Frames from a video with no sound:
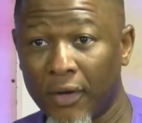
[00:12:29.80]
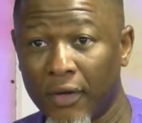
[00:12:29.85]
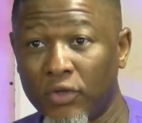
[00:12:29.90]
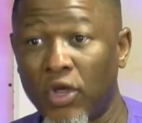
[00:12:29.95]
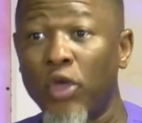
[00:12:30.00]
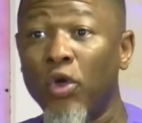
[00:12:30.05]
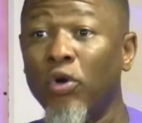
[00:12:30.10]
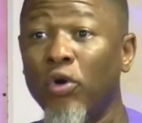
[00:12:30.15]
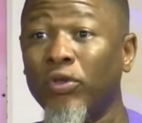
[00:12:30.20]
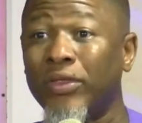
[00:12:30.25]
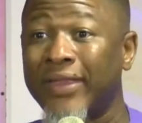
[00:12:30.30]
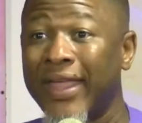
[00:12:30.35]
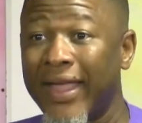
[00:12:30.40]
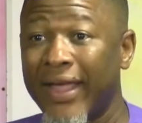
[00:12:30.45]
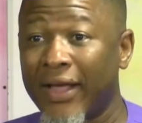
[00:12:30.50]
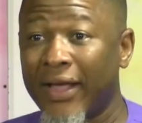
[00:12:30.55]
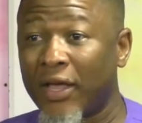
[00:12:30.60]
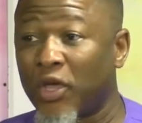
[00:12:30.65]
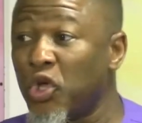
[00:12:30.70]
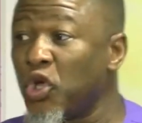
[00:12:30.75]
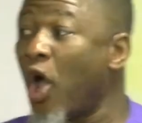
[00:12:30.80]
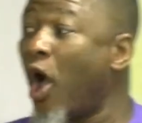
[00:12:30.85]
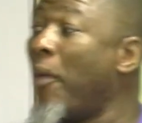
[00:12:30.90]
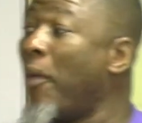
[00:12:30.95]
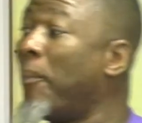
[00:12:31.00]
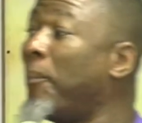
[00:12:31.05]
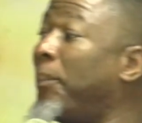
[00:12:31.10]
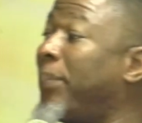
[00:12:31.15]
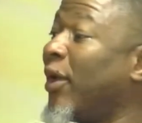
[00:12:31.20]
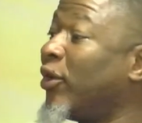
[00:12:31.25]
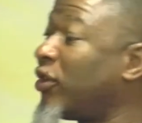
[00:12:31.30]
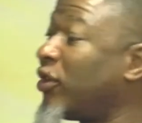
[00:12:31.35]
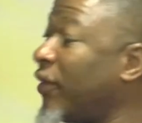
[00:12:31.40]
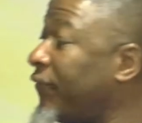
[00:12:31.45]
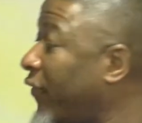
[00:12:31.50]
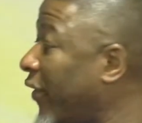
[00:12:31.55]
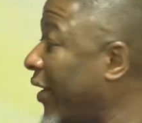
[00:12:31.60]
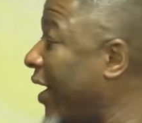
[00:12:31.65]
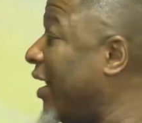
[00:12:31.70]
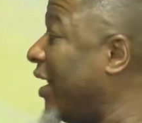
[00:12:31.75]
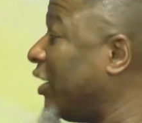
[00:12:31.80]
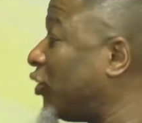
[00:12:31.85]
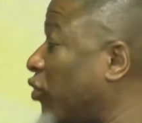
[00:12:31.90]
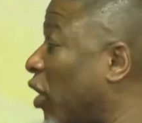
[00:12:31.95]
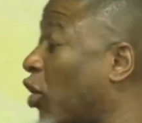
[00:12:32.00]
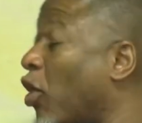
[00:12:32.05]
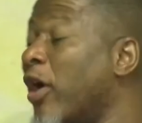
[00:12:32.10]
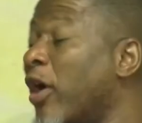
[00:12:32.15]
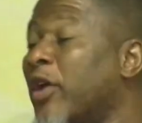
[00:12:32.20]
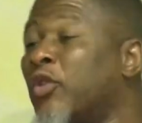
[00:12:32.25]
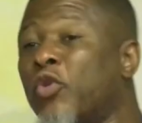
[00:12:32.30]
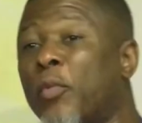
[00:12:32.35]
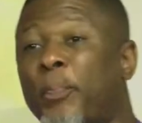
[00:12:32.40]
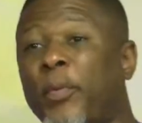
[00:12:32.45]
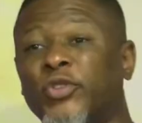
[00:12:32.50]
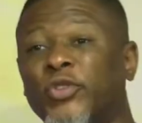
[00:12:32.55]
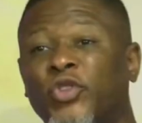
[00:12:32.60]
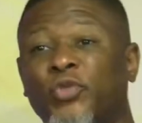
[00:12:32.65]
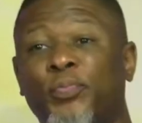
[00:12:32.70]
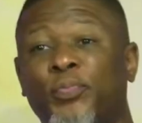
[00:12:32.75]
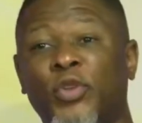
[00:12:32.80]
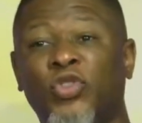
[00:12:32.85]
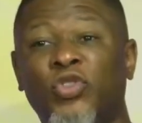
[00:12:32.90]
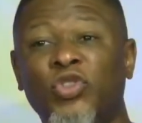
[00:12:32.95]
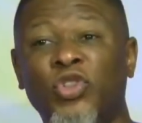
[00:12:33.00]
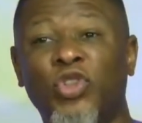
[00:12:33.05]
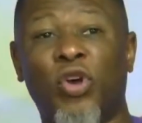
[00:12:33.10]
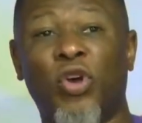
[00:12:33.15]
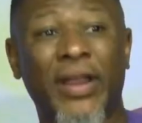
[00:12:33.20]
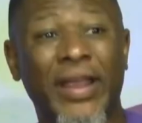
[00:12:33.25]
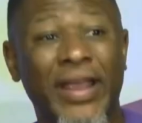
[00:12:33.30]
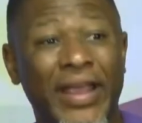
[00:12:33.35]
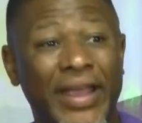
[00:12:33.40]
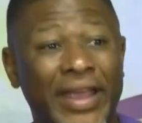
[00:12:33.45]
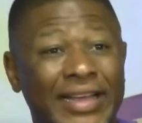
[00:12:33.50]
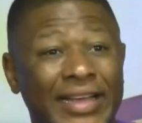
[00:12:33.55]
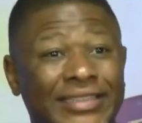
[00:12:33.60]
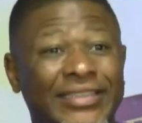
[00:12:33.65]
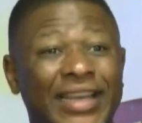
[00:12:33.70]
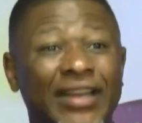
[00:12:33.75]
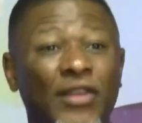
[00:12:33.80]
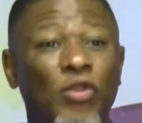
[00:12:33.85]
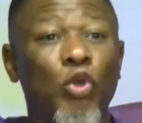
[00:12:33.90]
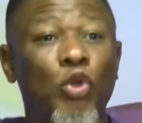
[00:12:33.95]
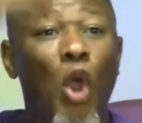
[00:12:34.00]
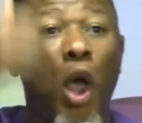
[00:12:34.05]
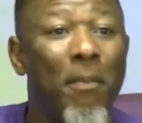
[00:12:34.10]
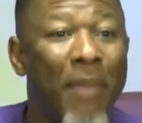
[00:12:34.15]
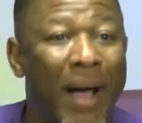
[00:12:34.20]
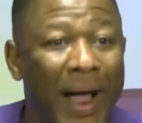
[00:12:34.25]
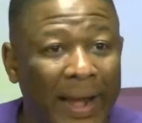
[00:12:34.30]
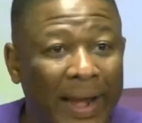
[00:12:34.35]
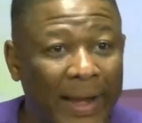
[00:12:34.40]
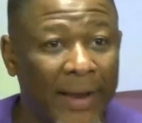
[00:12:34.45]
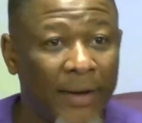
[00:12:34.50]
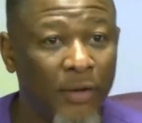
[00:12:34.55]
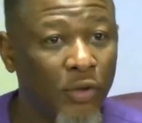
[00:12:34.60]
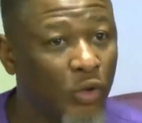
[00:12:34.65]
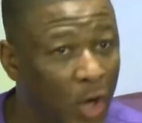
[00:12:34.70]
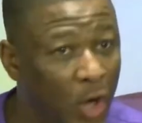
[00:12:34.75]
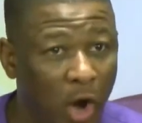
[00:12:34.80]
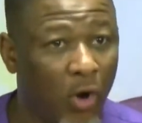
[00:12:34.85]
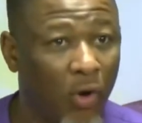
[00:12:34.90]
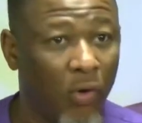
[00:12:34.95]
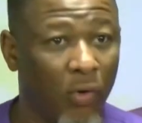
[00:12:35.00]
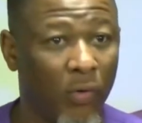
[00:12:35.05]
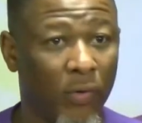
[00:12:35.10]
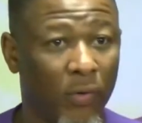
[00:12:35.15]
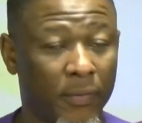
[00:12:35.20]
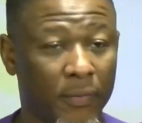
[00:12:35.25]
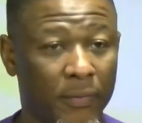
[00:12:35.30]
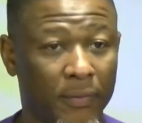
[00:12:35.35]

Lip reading: Do you think young beautiful ladies will go into prostitution? Is it normal? No.